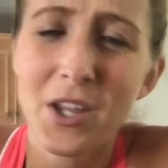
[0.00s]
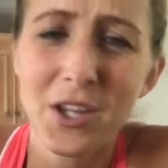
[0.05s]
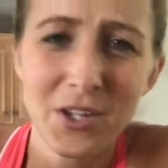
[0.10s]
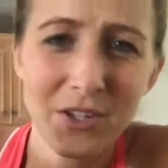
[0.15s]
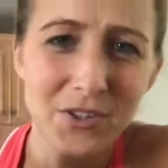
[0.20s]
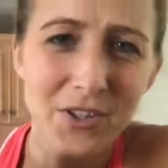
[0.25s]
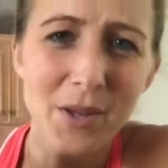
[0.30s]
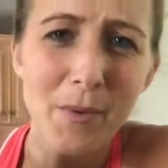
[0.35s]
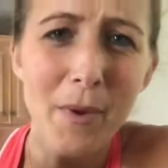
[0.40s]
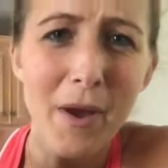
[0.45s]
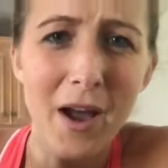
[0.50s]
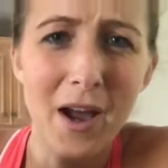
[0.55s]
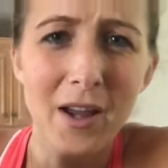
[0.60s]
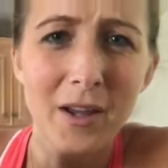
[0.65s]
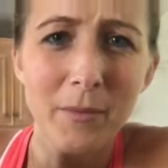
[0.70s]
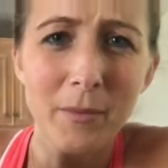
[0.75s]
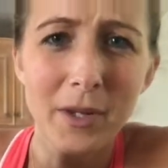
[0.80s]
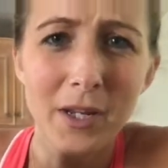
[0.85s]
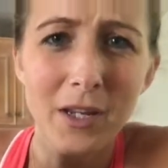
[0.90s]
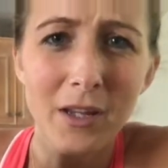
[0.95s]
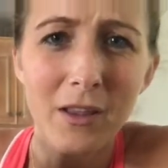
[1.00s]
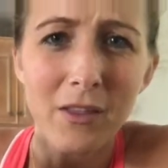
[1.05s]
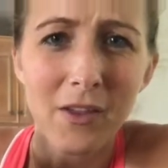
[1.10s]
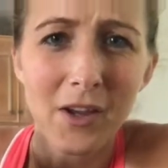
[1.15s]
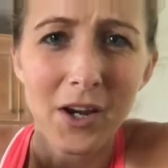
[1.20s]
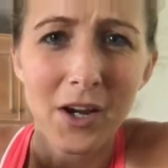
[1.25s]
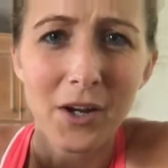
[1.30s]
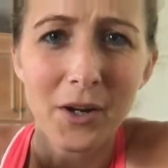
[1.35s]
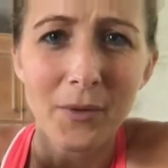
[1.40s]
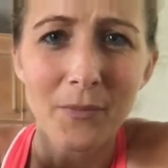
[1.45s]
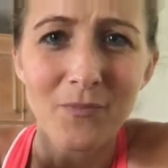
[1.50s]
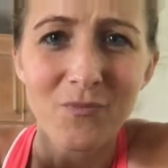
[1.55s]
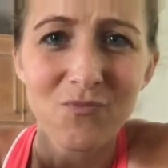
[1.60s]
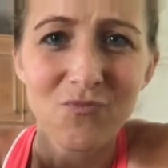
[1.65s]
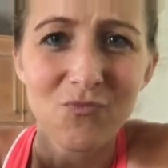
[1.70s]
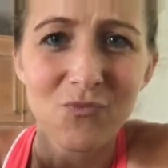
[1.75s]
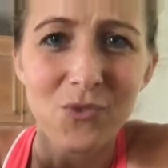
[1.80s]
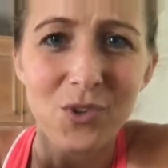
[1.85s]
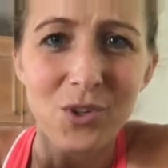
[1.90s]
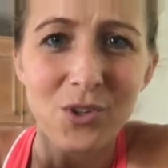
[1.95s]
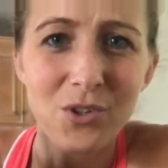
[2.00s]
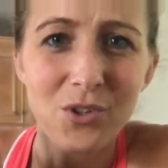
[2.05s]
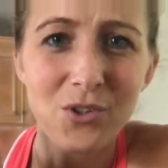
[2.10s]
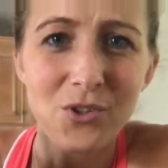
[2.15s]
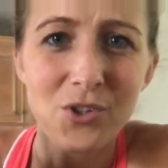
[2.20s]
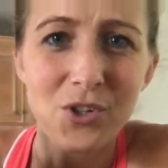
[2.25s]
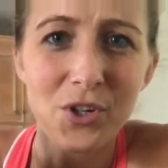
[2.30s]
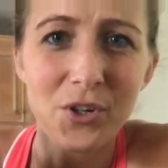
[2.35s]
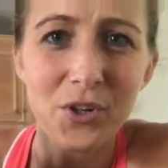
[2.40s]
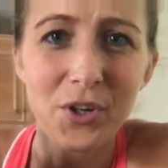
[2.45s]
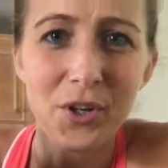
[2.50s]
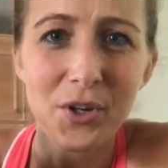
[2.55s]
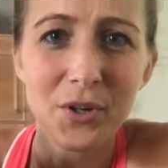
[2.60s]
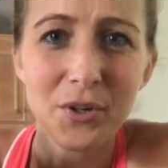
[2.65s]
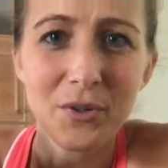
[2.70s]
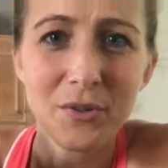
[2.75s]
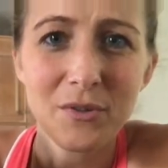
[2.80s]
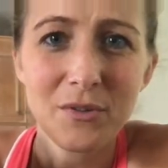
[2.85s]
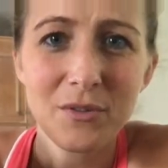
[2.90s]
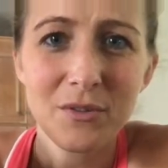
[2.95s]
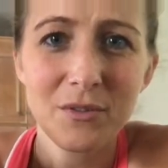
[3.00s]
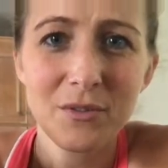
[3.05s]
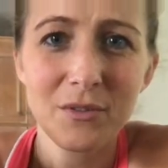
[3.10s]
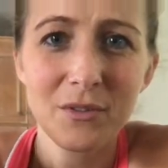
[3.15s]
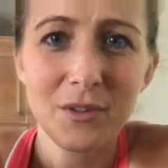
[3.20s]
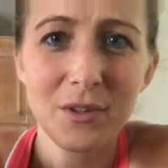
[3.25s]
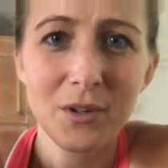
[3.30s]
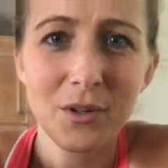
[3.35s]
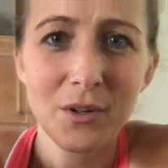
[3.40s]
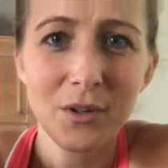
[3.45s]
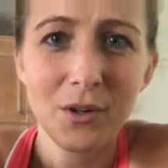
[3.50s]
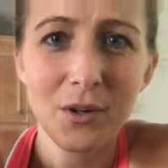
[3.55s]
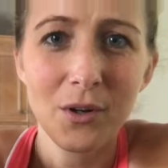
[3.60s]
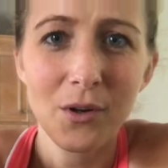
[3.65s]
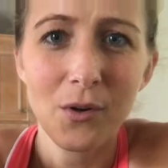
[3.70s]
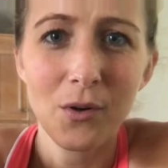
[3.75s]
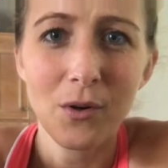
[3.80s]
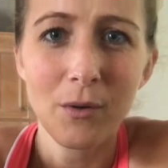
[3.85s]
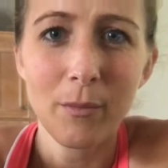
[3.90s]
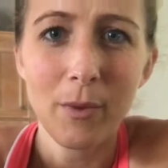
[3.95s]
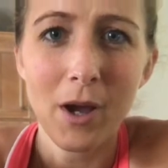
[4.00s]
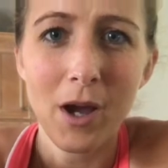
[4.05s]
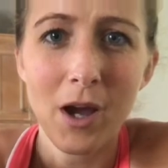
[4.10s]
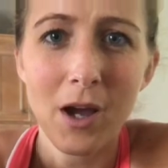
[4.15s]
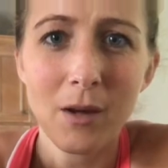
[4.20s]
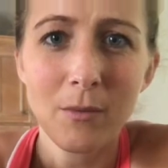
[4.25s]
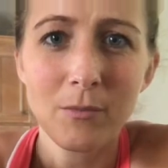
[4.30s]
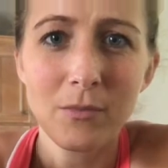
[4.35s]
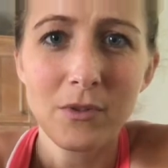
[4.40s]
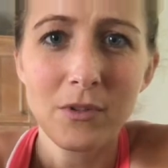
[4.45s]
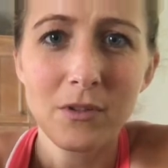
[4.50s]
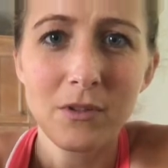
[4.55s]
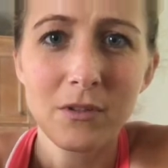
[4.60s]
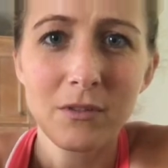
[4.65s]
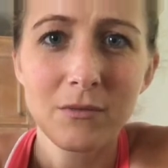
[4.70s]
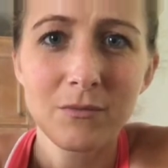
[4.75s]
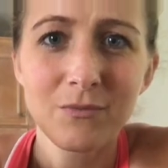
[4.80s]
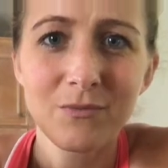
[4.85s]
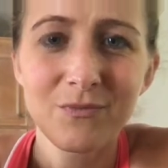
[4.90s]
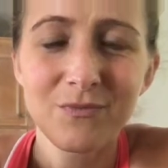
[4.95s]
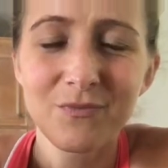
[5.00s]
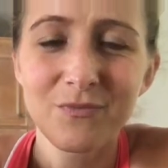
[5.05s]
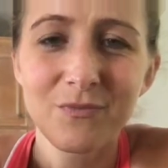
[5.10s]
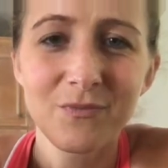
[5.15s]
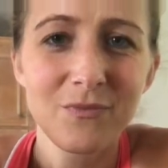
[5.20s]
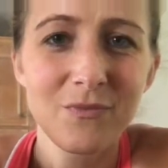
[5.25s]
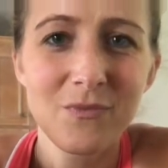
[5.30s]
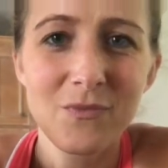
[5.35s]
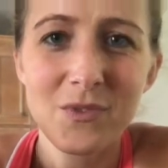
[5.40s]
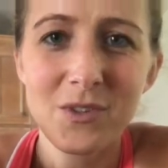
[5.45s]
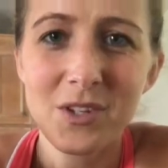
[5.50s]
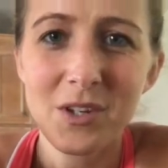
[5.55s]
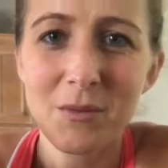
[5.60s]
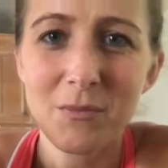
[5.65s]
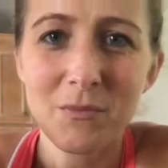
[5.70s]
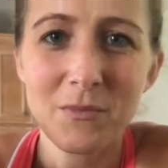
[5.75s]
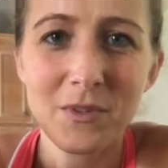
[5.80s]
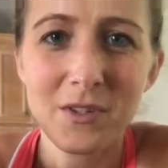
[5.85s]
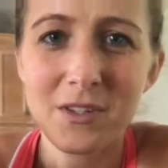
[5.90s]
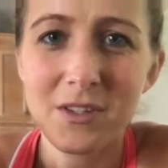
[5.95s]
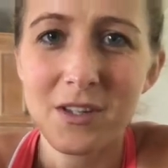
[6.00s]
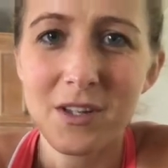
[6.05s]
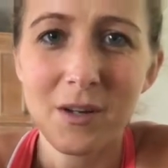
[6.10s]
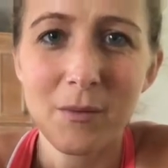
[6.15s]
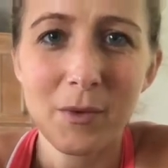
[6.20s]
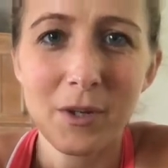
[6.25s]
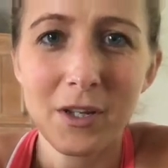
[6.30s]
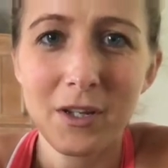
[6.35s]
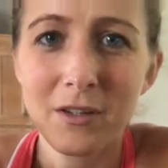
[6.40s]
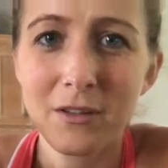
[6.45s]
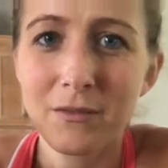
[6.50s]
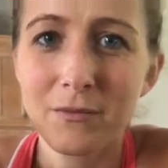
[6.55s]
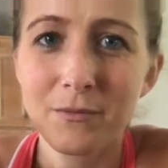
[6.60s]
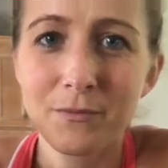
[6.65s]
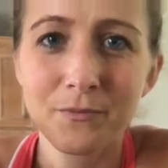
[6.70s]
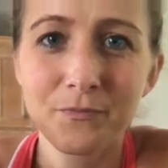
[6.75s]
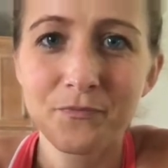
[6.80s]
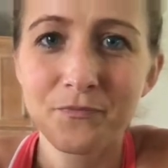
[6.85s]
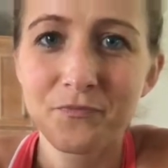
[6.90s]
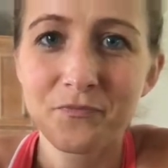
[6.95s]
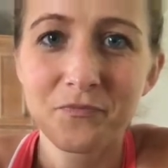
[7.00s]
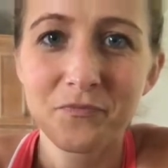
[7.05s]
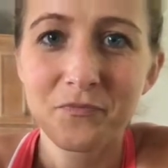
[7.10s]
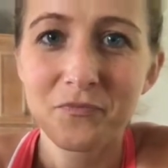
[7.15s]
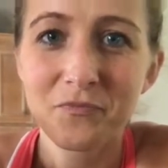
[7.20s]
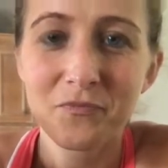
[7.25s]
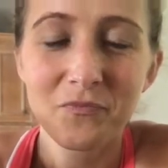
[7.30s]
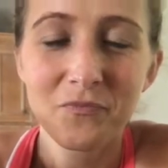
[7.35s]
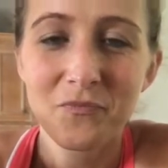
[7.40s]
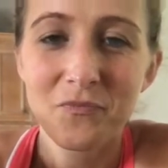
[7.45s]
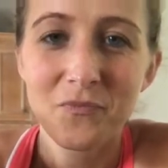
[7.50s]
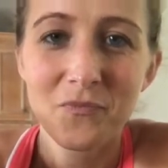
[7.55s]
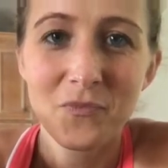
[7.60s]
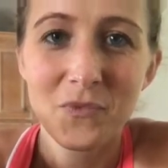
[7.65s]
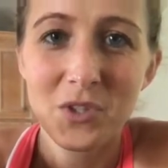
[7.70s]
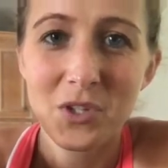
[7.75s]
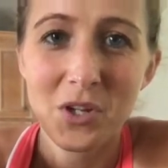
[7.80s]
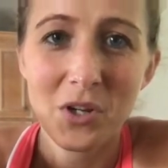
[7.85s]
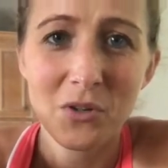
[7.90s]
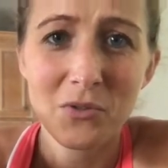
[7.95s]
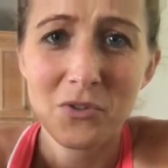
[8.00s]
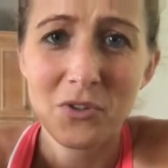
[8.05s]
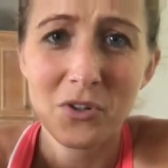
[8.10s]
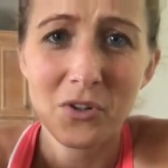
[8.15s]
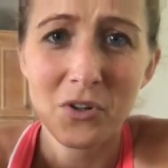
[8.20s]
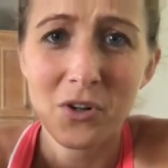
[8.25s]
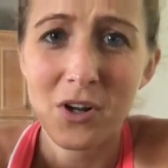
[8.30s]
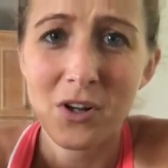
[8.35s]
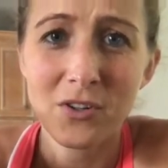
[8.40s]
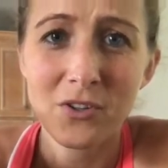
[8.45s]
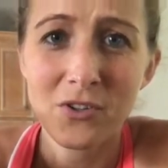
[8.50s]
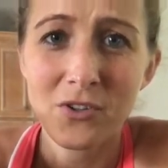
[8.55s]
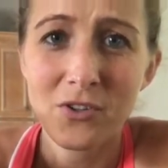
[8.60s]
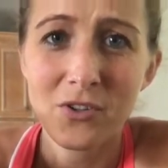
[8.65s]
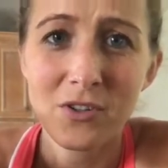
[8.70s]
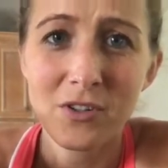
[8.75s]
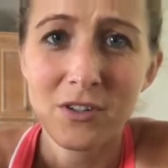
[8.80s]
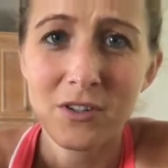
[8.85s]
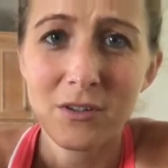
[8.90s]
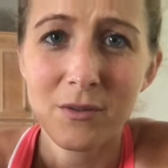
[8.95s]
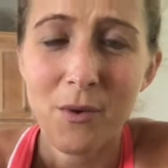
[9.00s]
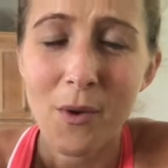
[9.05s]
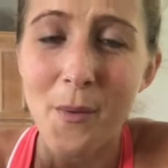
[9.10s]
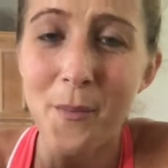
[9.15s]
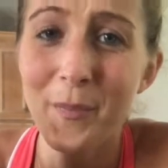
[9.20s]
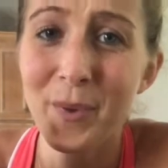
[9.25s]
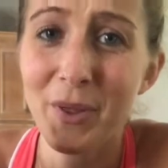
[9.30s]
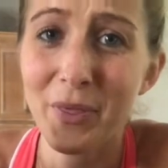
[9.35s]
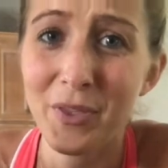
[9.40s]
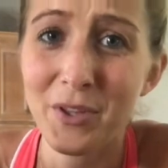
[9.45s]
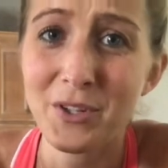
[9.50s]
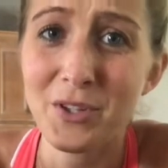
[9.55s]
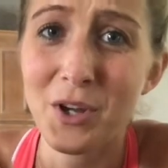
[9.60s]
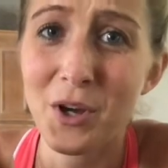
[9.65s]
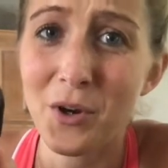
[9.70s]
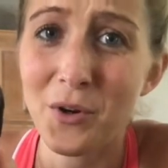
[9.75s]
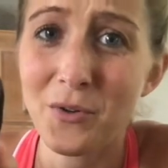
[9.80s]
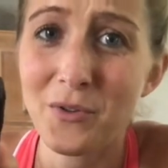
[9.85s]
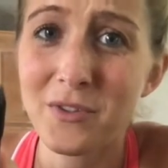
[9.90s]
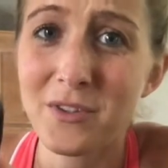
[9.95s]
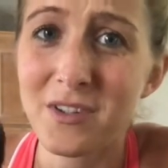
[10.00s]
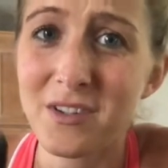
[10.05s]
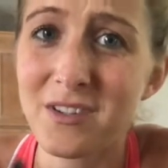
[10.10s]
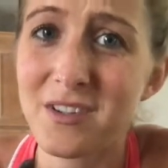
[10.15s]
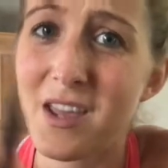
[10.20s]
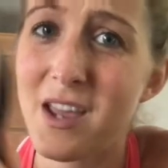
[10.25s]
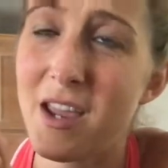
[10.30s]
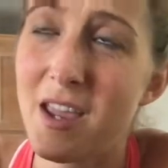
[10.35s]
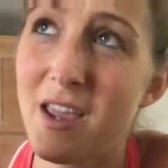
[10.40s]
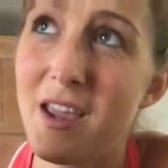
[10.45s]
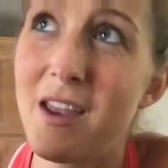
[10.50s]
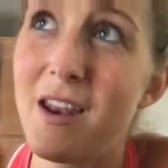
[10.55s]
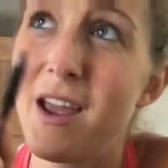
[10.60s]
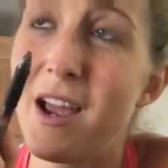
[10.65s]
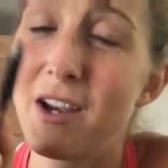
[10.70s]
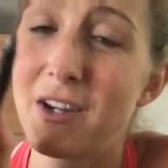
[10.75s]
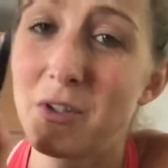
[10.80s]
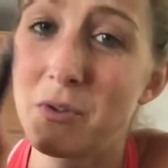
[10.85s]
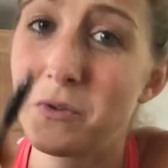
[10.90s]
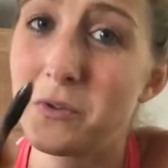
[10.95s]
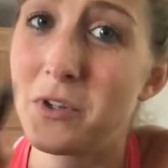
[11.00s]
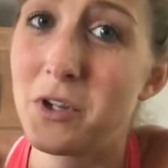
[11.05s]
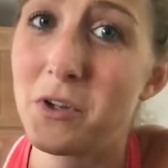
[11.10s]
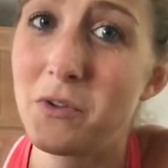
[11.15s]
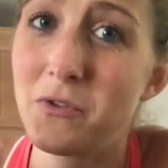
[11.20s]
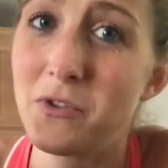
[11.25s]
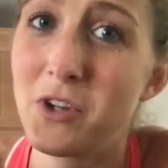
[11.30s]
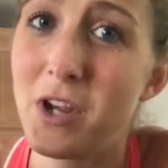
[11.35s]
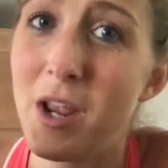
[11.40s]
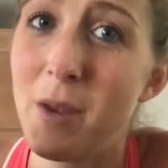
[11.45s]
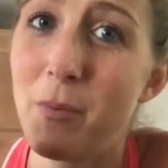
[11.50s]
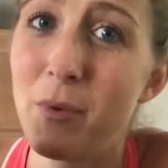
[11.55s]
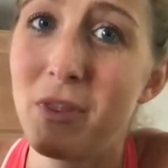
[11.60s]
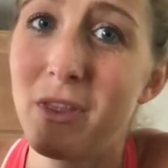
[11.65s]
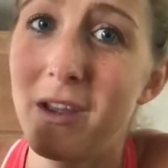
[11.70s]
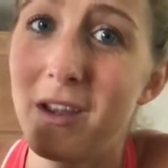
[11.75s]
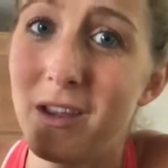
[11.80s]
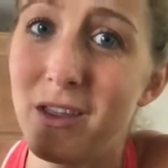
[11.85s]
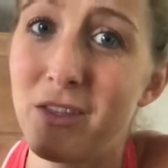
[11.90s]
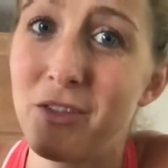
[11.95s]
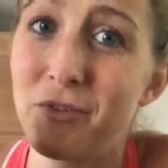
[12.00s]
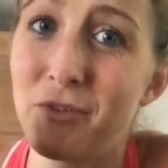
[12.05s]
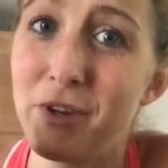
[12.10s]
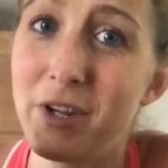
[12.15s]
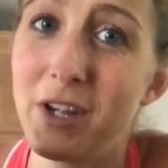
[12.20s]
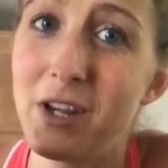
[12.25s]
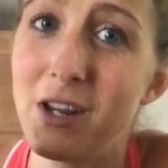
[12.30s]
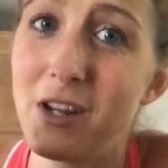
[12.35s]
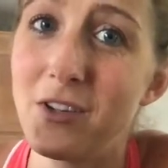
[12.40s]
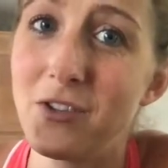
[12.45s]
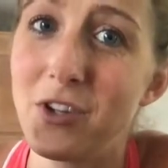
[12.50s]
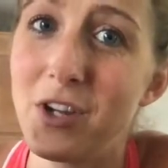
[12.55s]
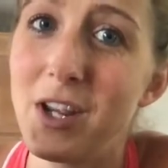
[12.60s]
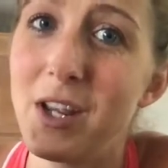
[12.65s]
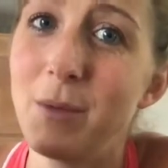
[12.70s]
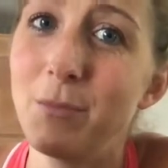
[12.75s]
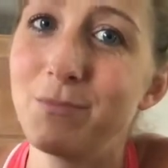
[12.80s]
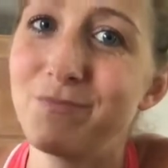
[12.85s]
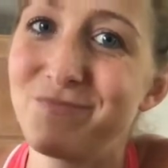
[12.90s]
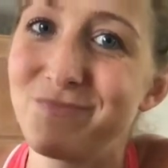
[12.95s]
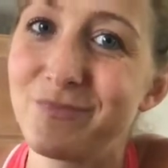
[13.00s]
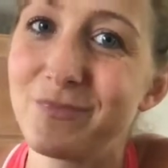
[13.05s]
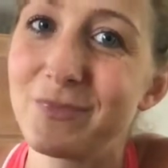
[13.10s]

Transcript: you see behind me there, Cheerios, Corn Pops, some cinnamon toast crunch, but the toast is like in actual toast shape and like 3D shape.